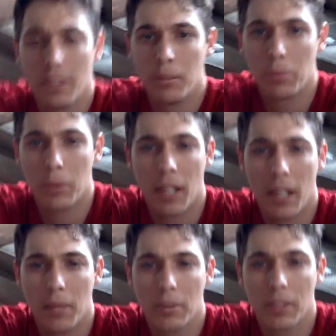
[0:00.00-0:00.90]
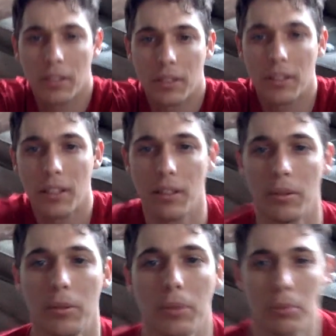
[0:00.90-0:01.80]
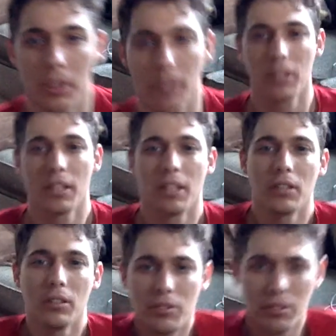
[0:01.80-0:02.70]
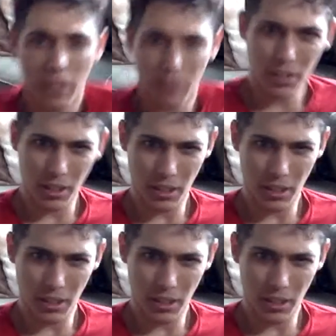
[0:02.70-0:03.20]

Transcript: Perhaps this would be a good angle for everything.